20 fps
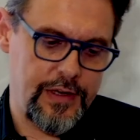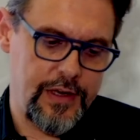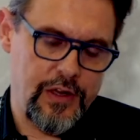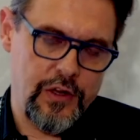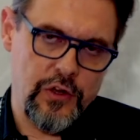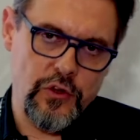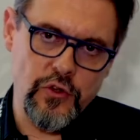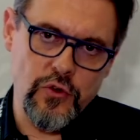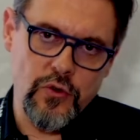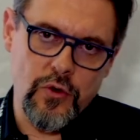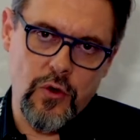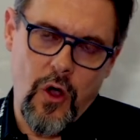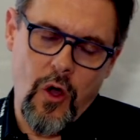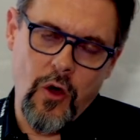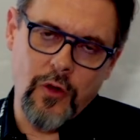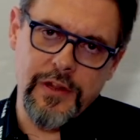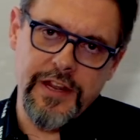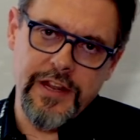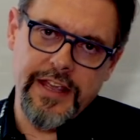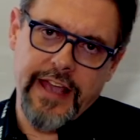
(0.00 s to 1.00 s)
you
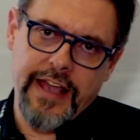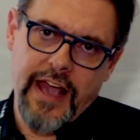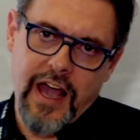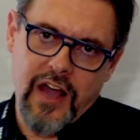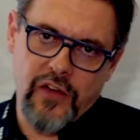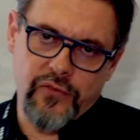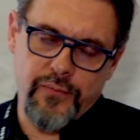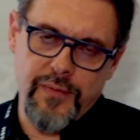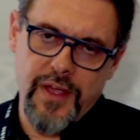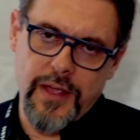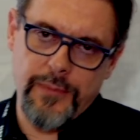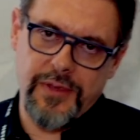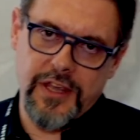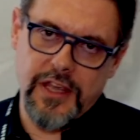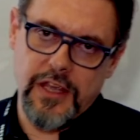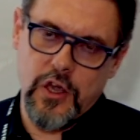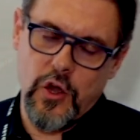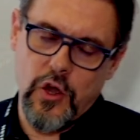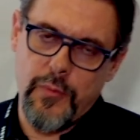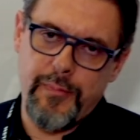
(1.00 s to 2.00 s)
only have
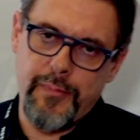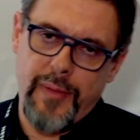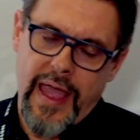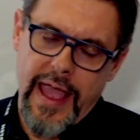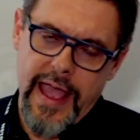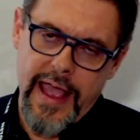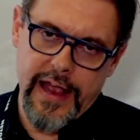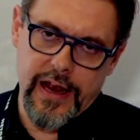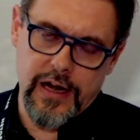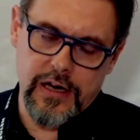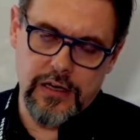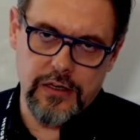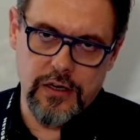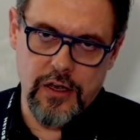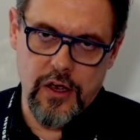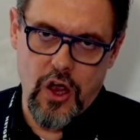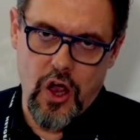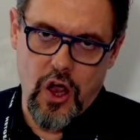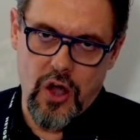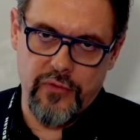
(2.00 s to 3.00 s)
maybe a pair
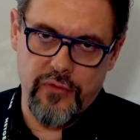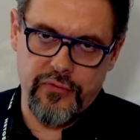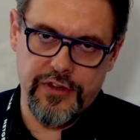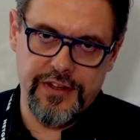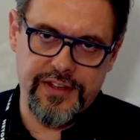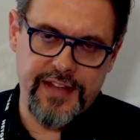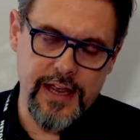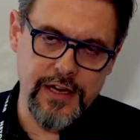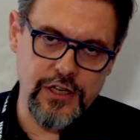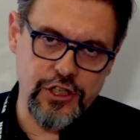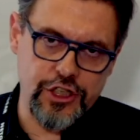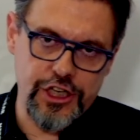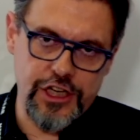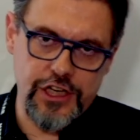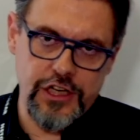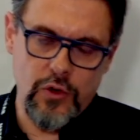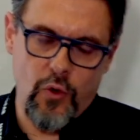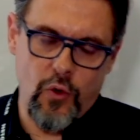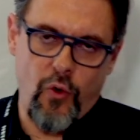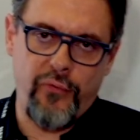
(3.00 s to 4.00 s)
of
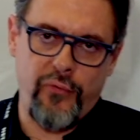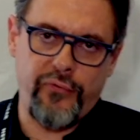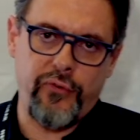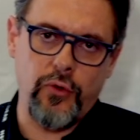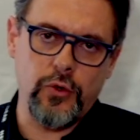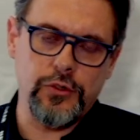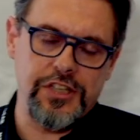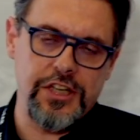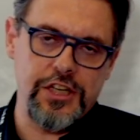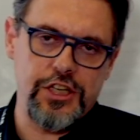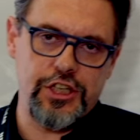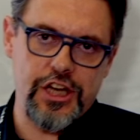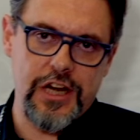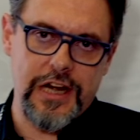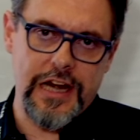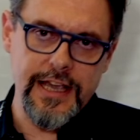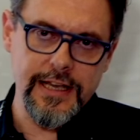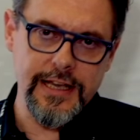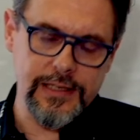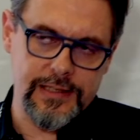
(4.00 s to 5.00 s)
10G or
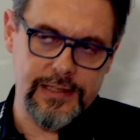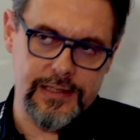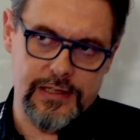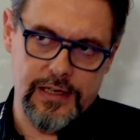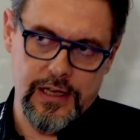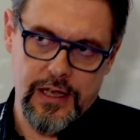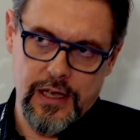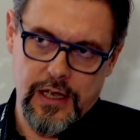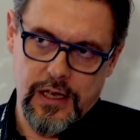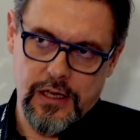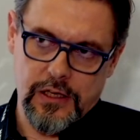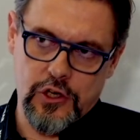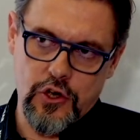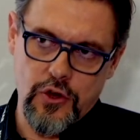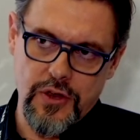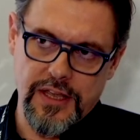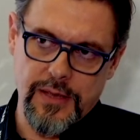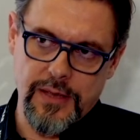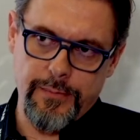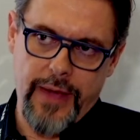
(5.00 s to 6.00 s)
40G links
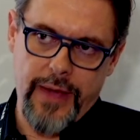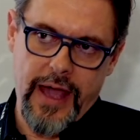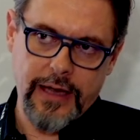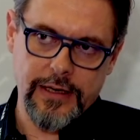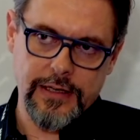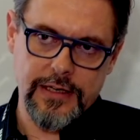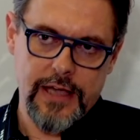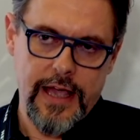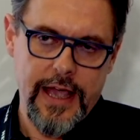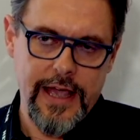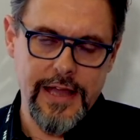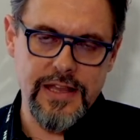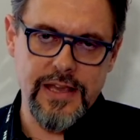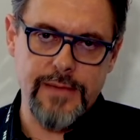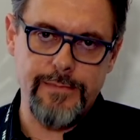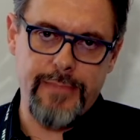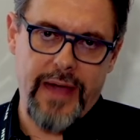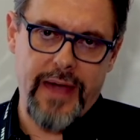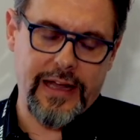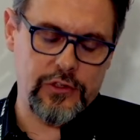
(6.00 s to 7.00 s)
going back,
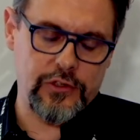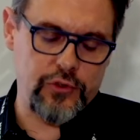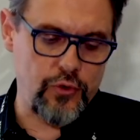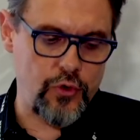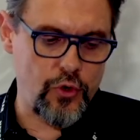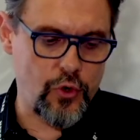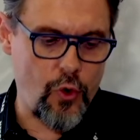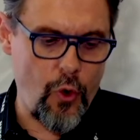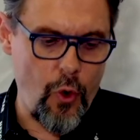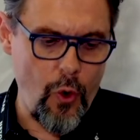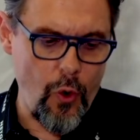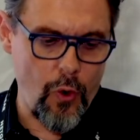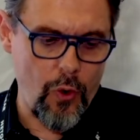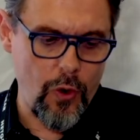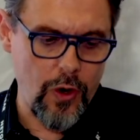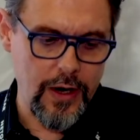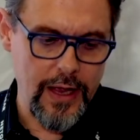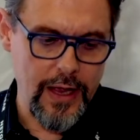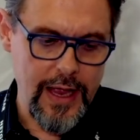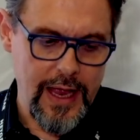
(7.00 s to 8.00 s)
heading back to the
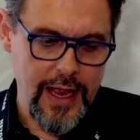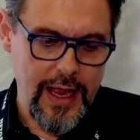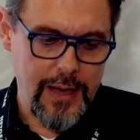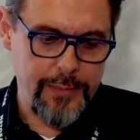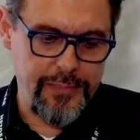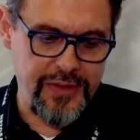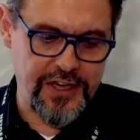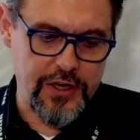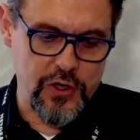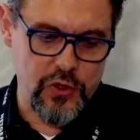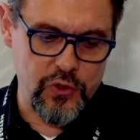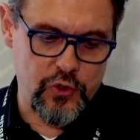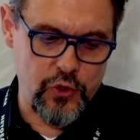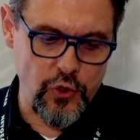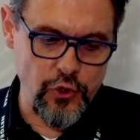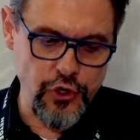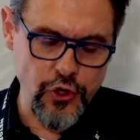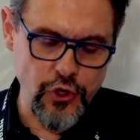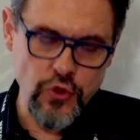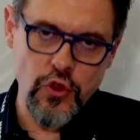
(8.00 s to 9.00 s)
core, because
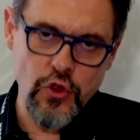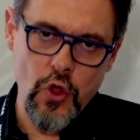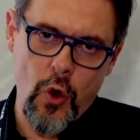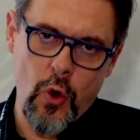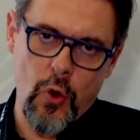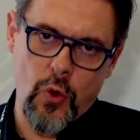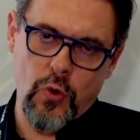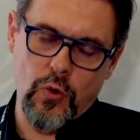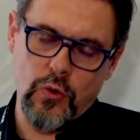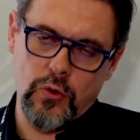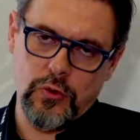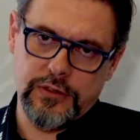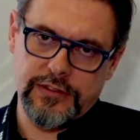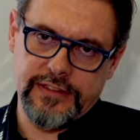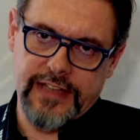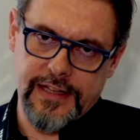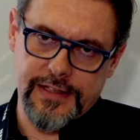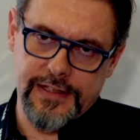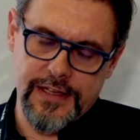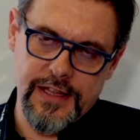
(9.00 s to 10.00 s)
you know
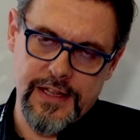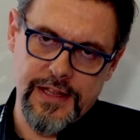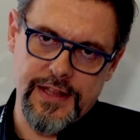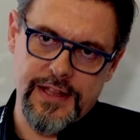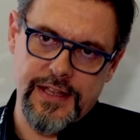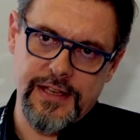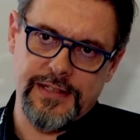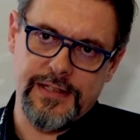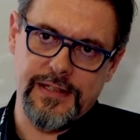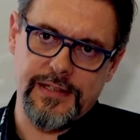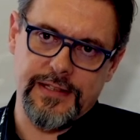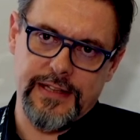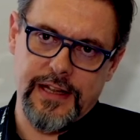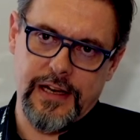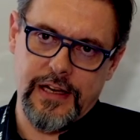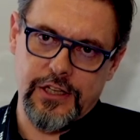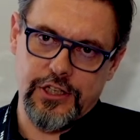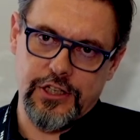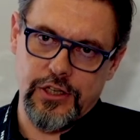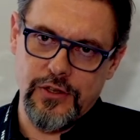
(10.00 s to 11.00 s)
that in this
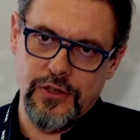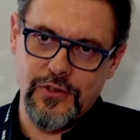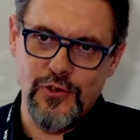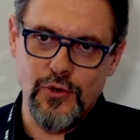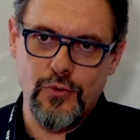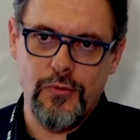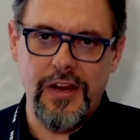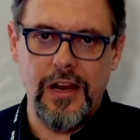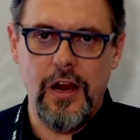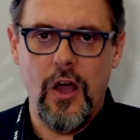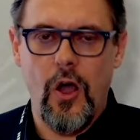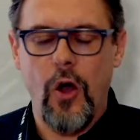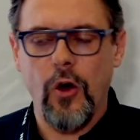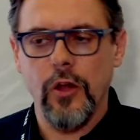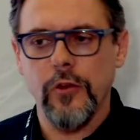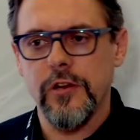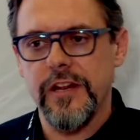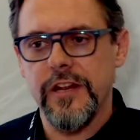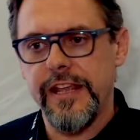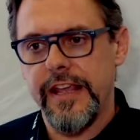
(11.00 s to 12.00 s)
installation you will
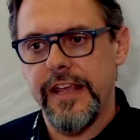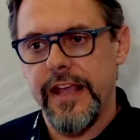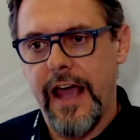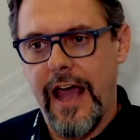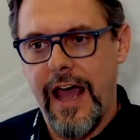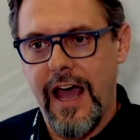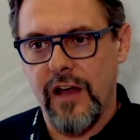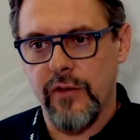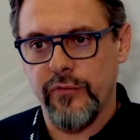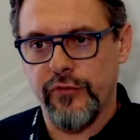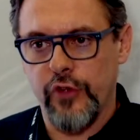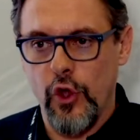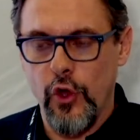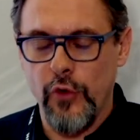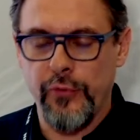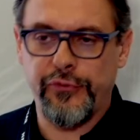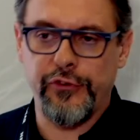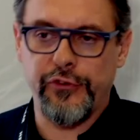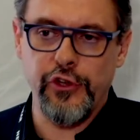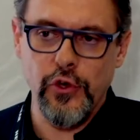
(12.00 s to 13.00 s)
only have
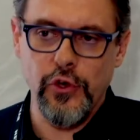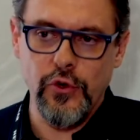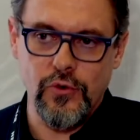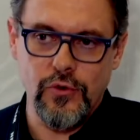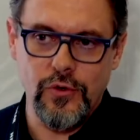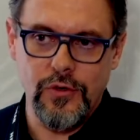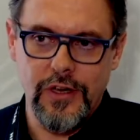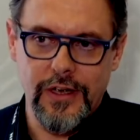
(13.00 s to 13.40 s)
a few